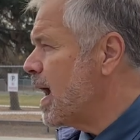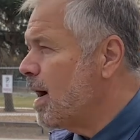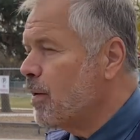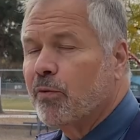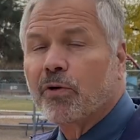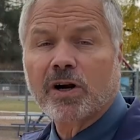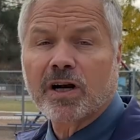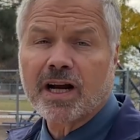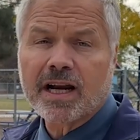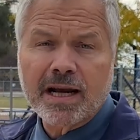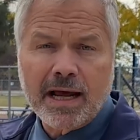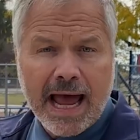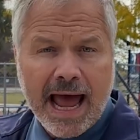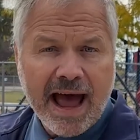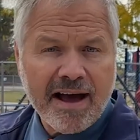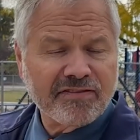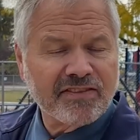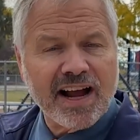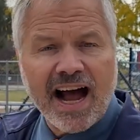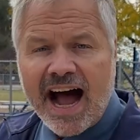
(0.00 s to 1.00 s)
We're going to
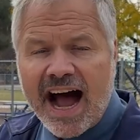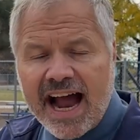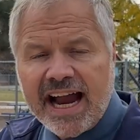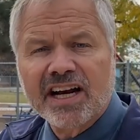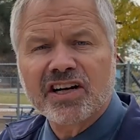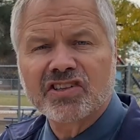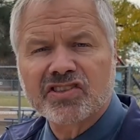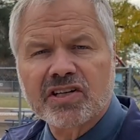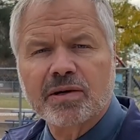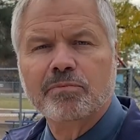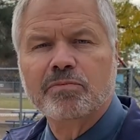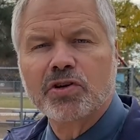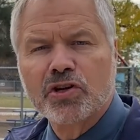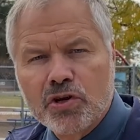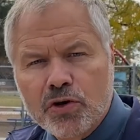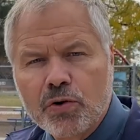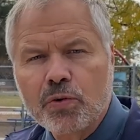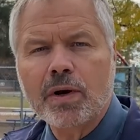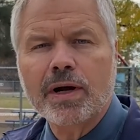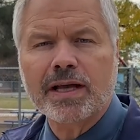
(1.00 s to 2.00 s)
have to hire some
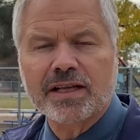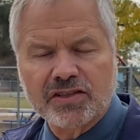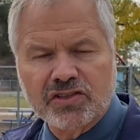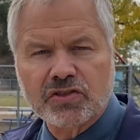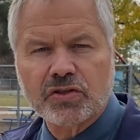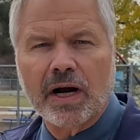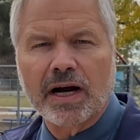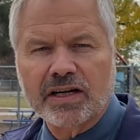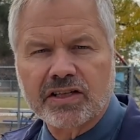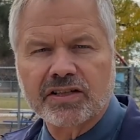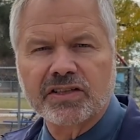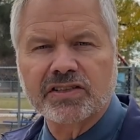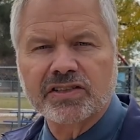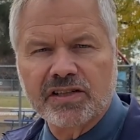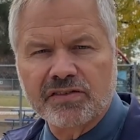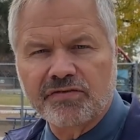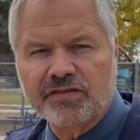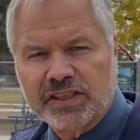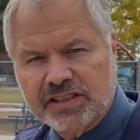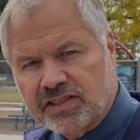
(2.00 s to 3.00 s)
new instructors
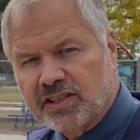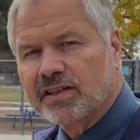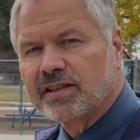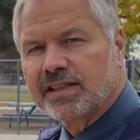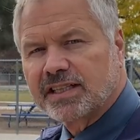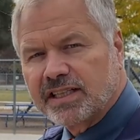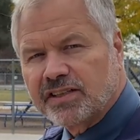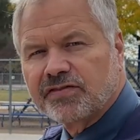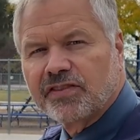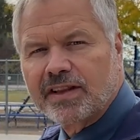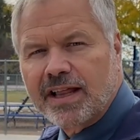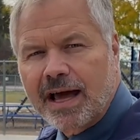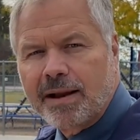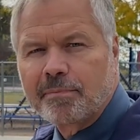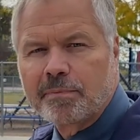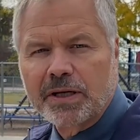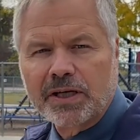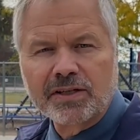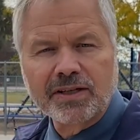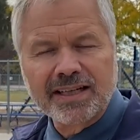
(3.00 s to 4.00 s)
and facilities for
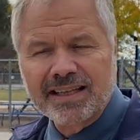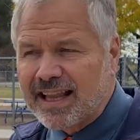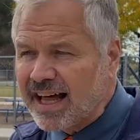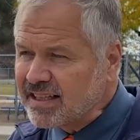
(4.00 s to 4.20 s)
that building.